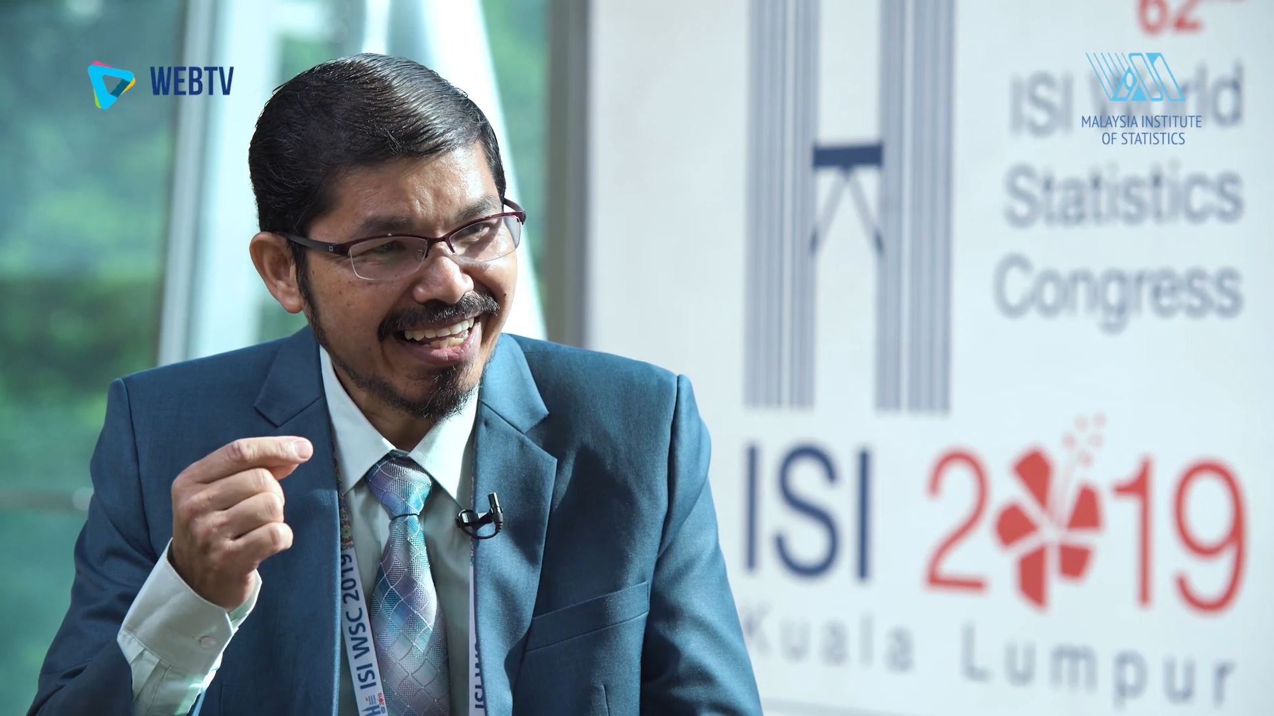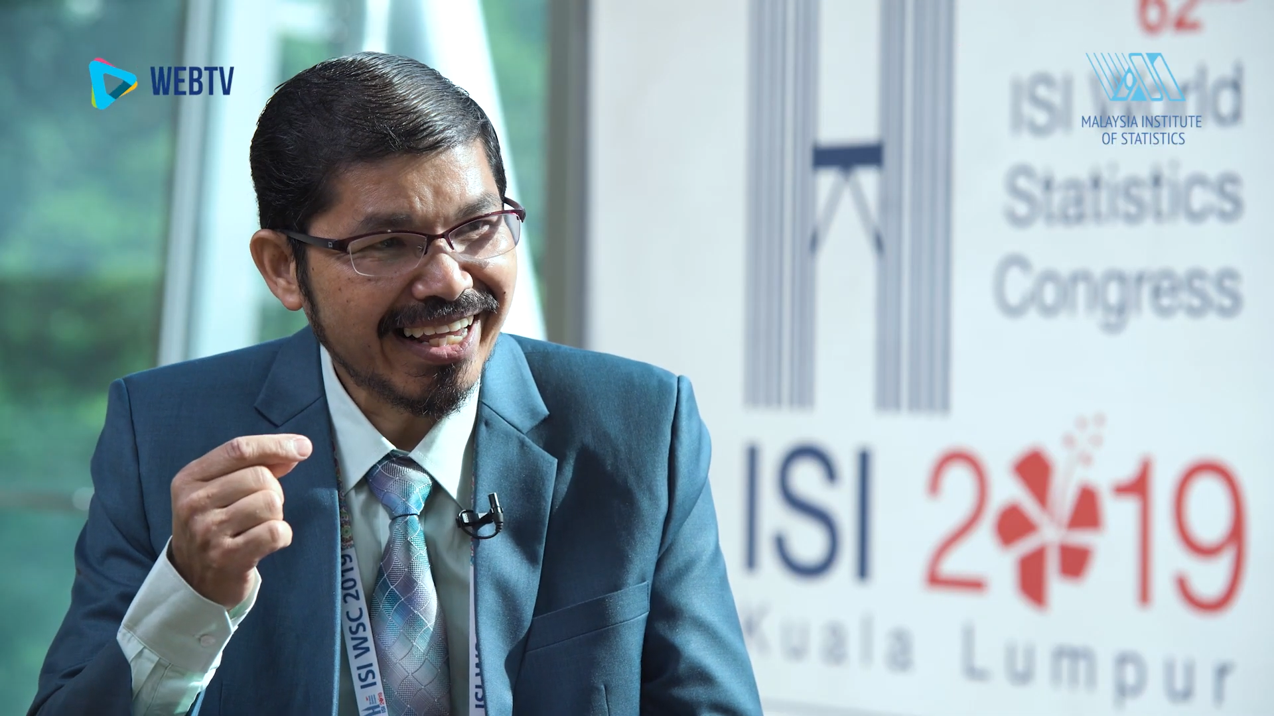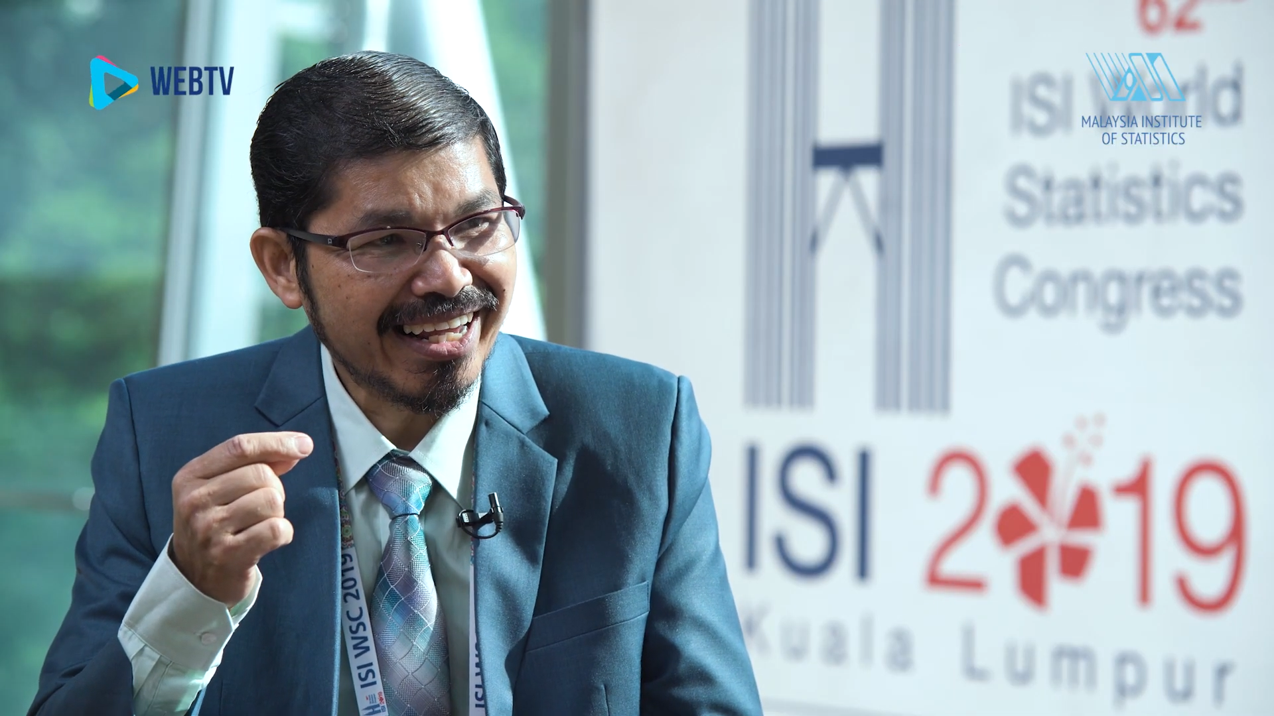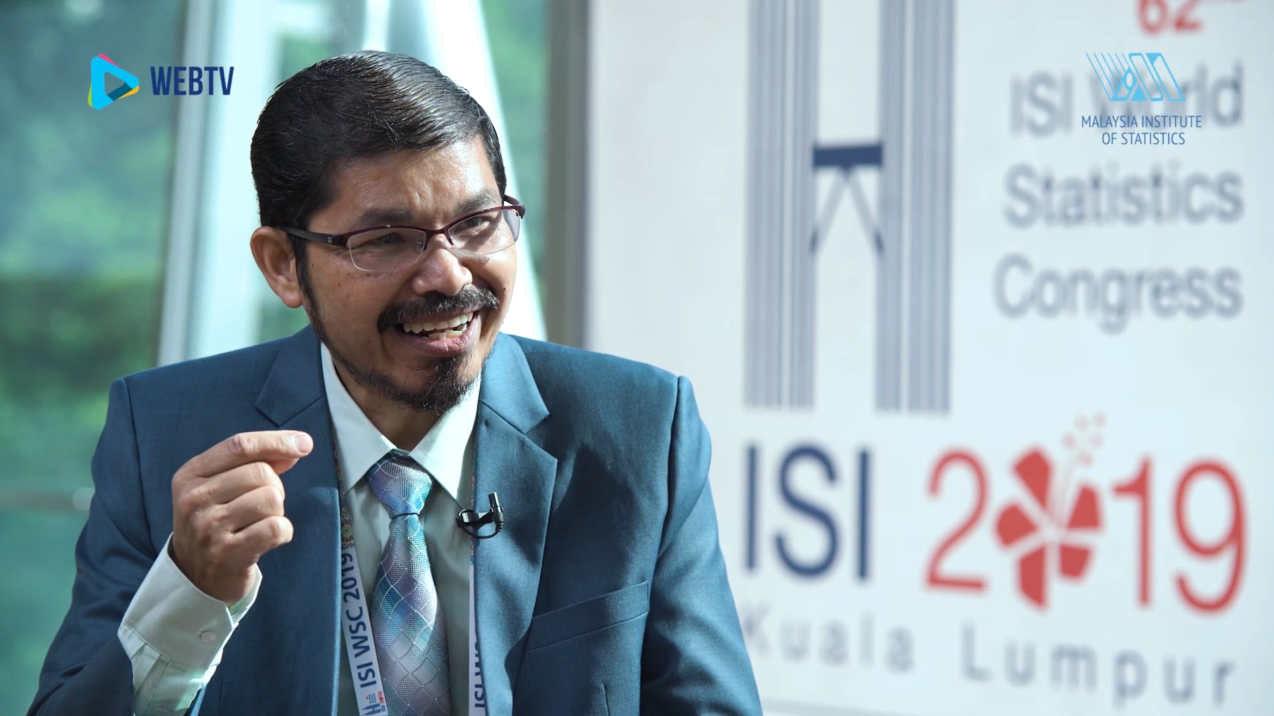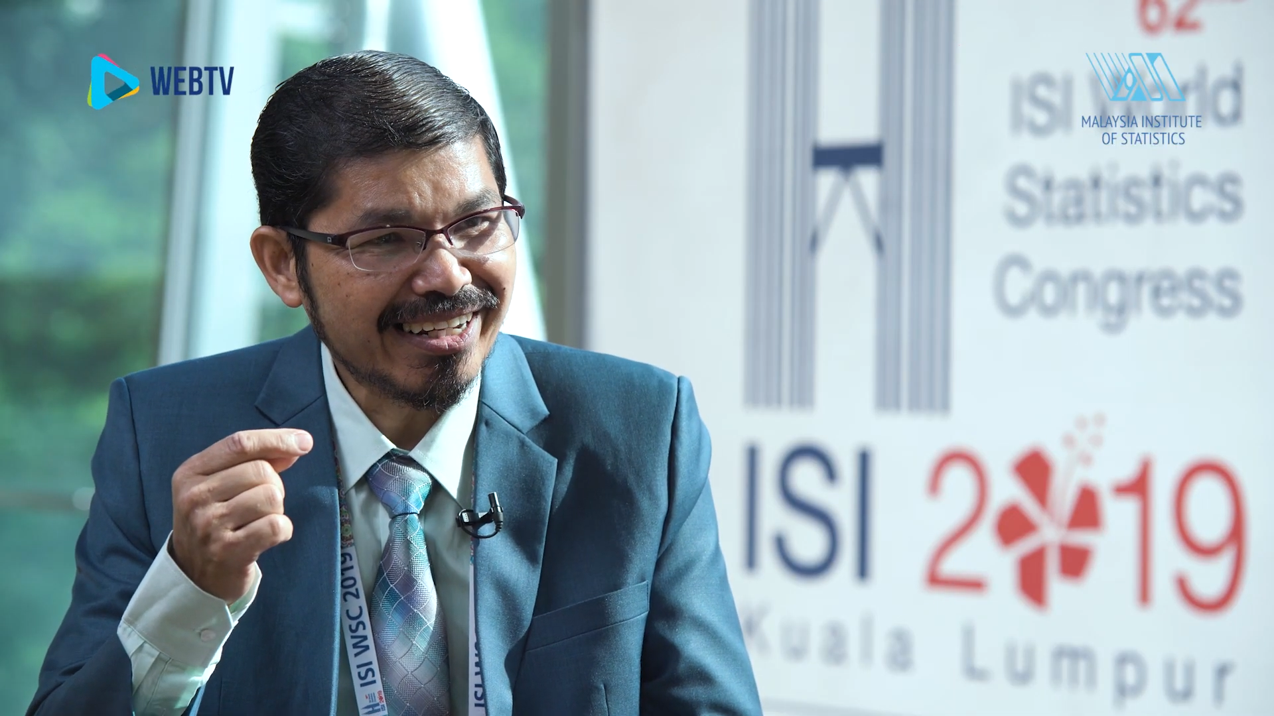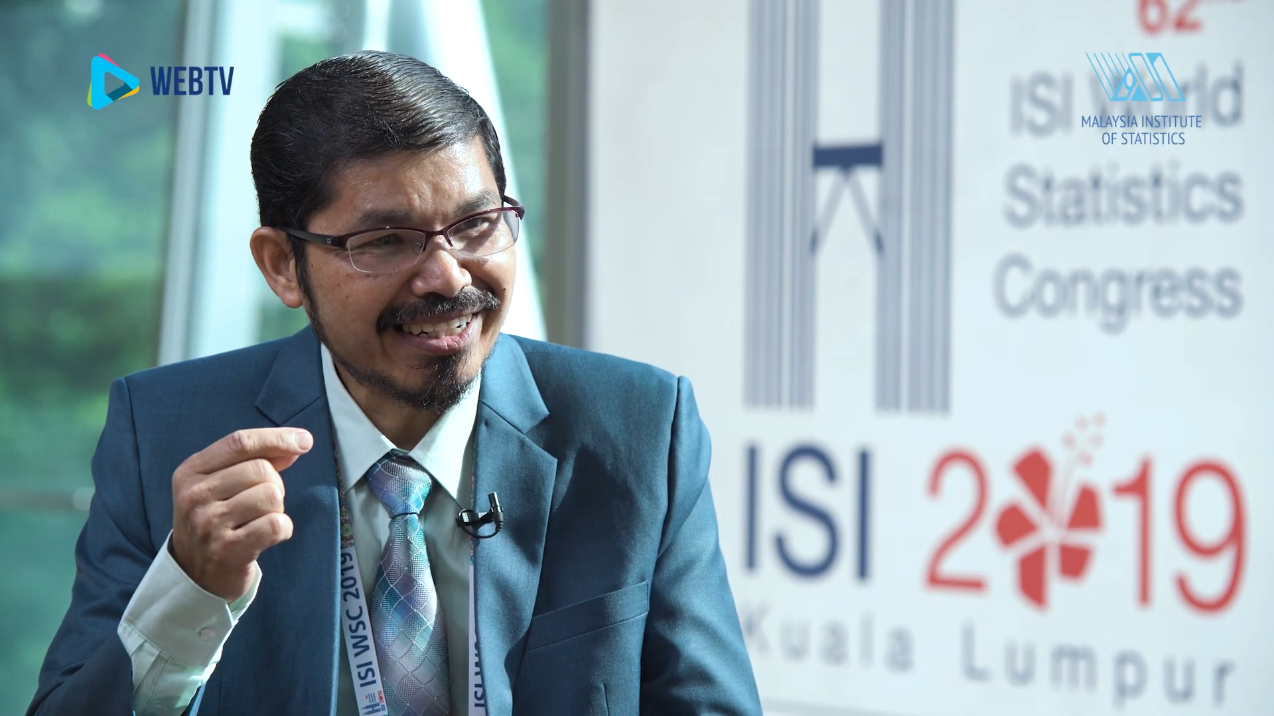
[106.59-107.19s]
and